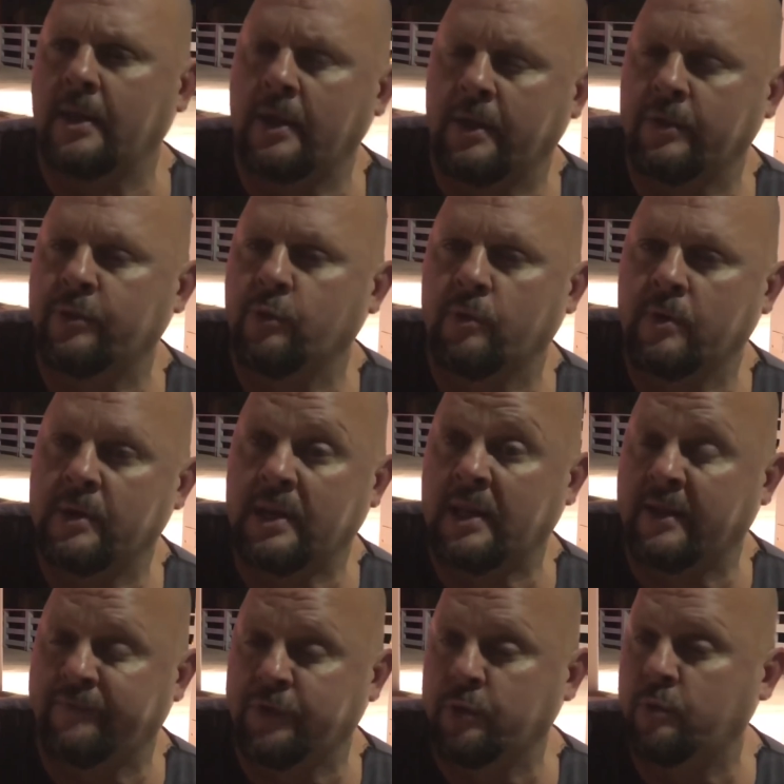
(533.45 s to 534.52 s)
And then
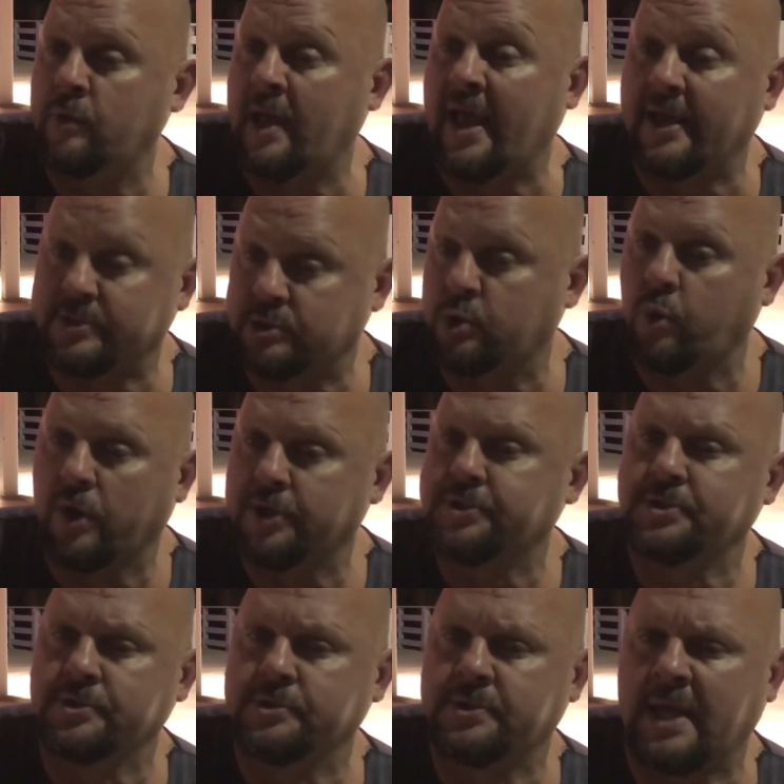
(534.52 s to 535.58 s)
if you ask
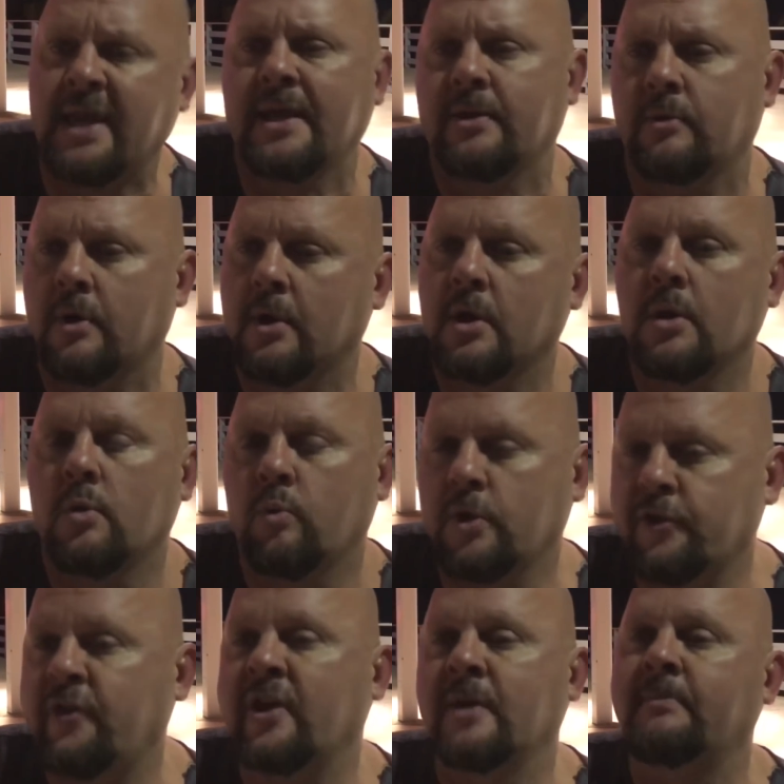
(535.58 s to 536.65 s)
questions, hey, what do
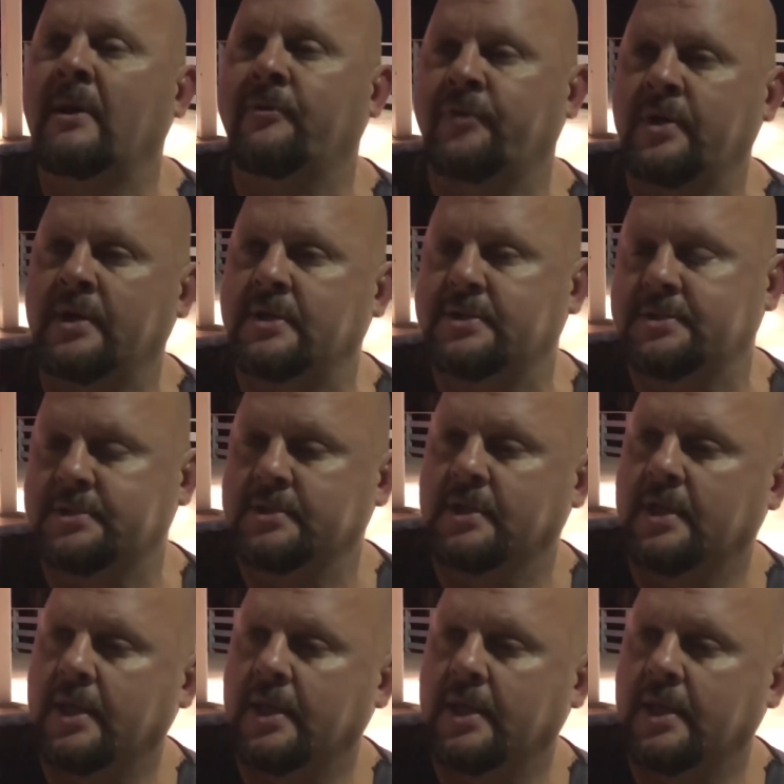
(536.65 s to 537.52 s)
you think about this?